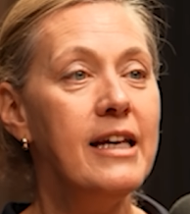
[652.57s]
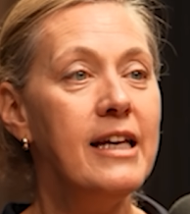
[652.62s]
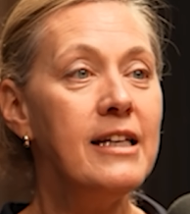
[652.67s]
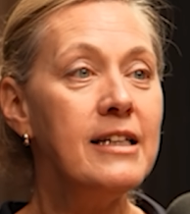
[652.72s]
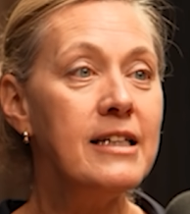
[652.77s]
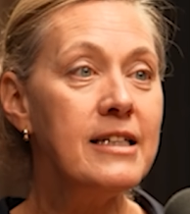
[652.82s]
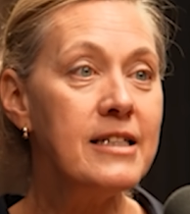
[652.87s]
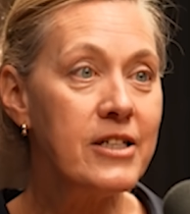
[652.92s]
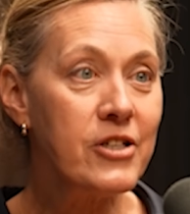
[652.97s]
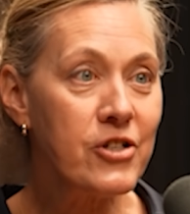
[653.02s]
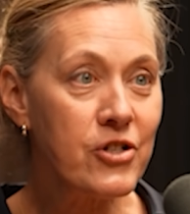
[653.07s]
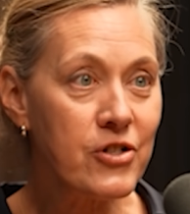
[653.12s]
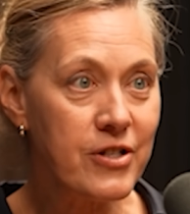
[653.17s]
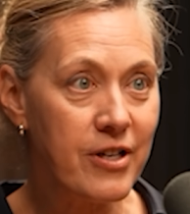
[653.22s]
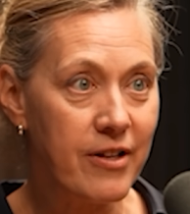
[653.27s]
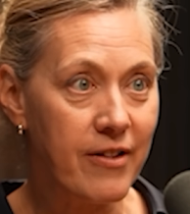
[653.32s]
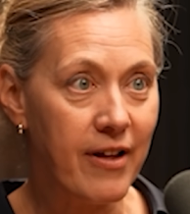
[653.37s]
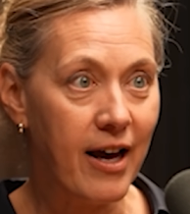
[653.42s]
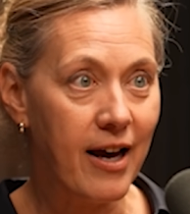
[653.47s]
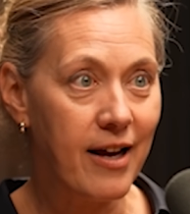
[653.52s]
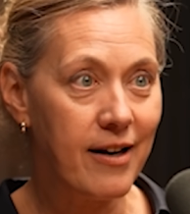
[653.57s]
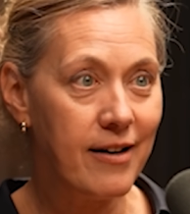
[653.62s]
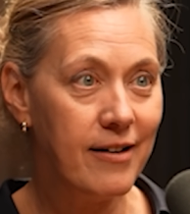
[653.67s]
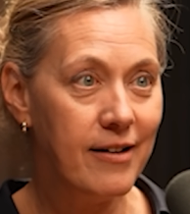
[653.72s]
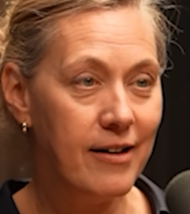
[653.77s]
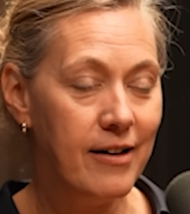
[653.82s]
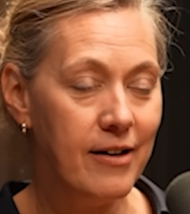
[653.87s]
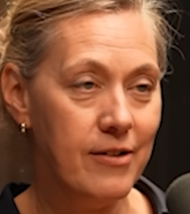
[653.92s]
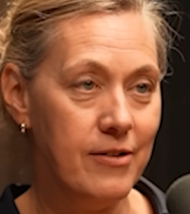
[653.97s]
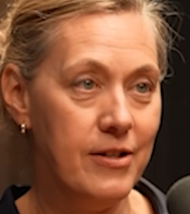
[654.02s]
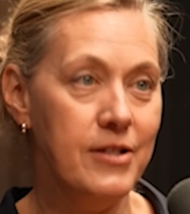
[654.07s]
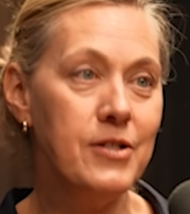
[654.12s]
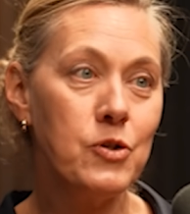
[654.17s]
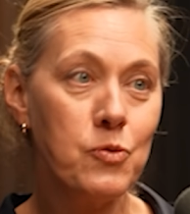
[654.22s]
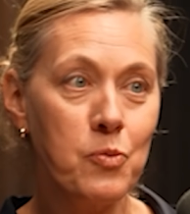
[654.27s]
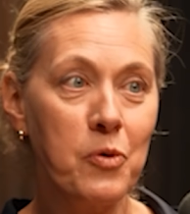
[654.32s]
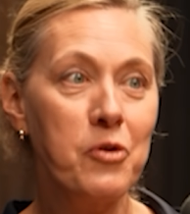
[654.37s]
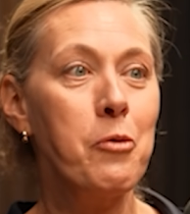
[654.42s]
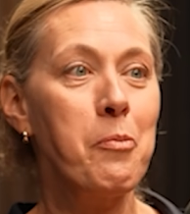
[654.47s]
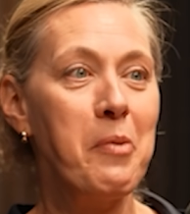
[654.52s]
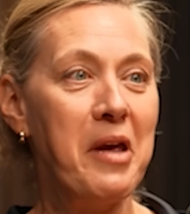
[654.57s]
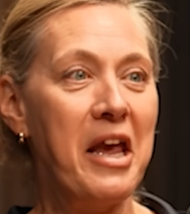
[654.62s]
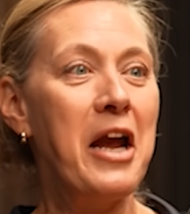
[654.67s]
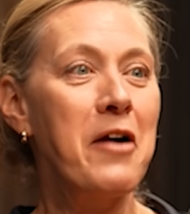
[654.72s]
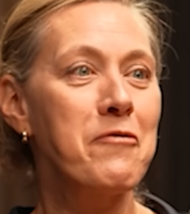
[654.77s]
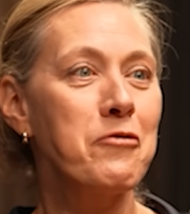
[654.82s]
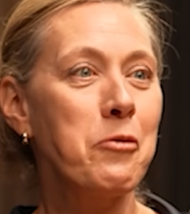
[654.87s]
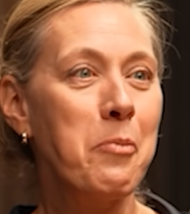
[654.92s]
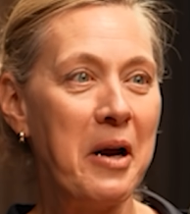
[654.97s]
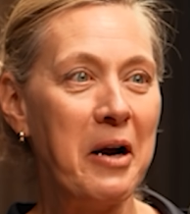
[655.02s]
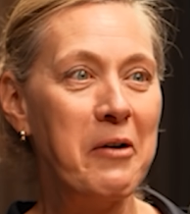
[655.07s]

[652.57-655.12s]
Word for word: In addition to that, this is where the behavioral